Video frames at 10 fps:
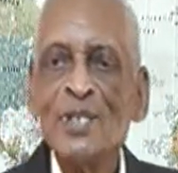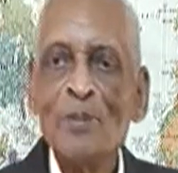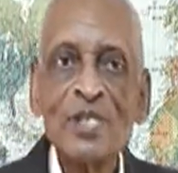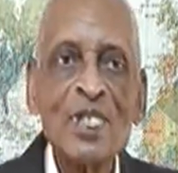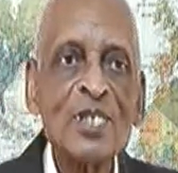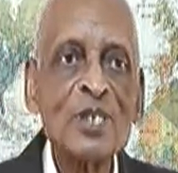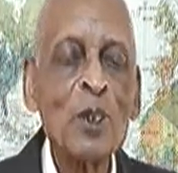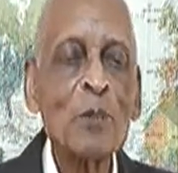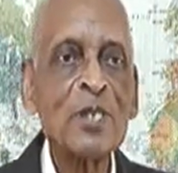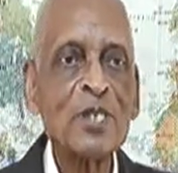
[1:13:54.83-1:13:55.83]
What does the
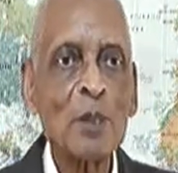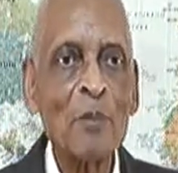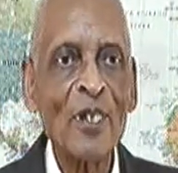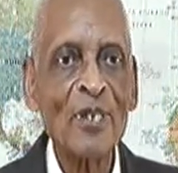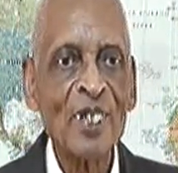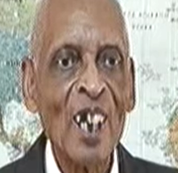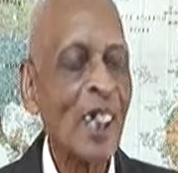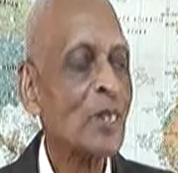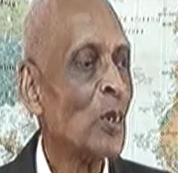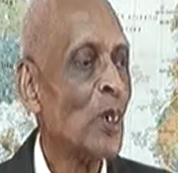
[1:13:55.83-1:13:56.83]
scripture say about
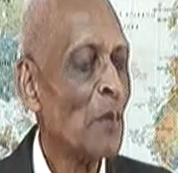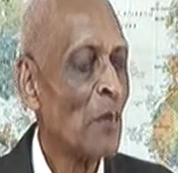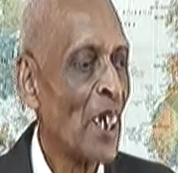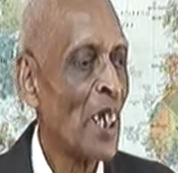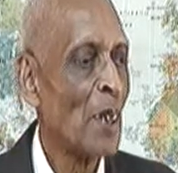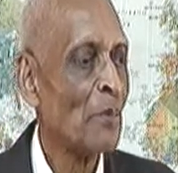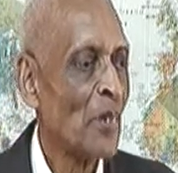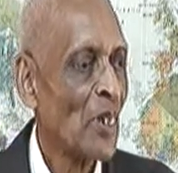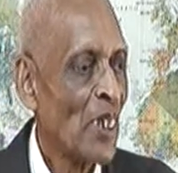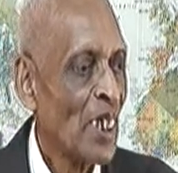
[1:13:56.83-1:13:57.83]
God told Abraham,
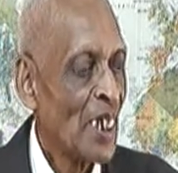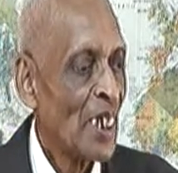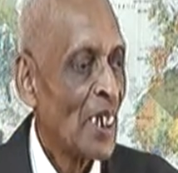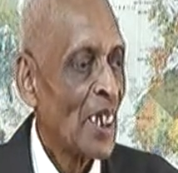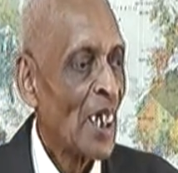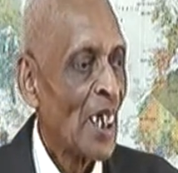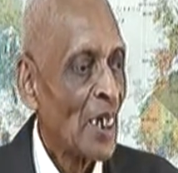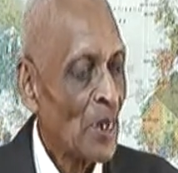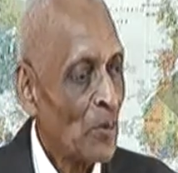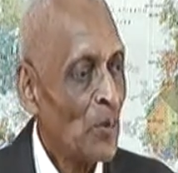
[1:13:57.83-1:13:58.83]

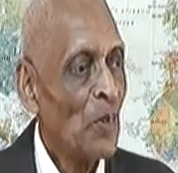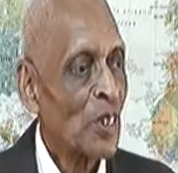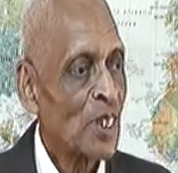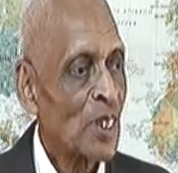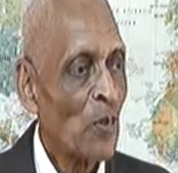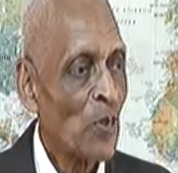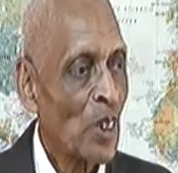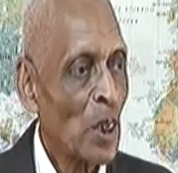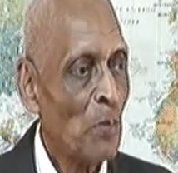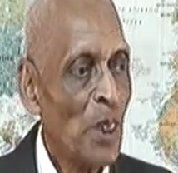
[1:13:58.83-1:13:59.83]
we will suffer
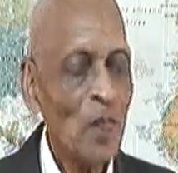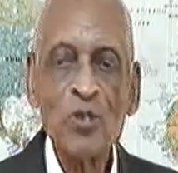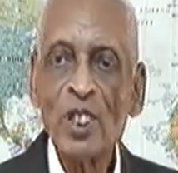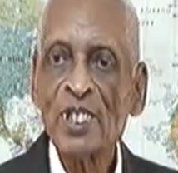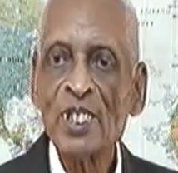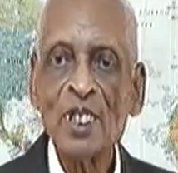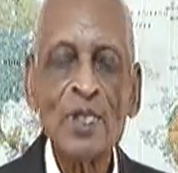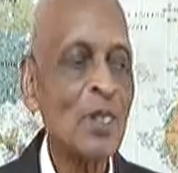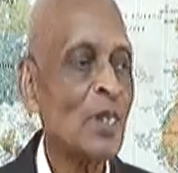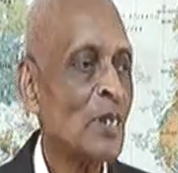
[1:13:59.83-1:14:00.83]
and be afflicted
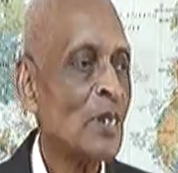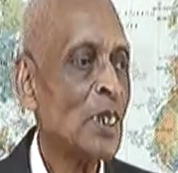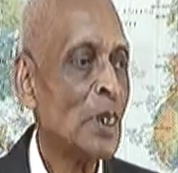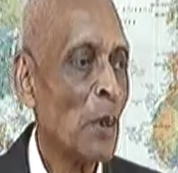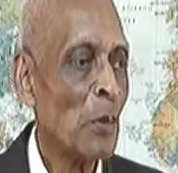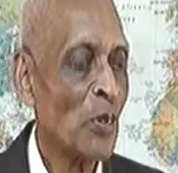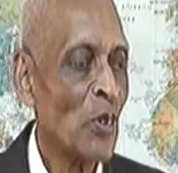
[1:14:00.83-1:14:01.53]
under these people for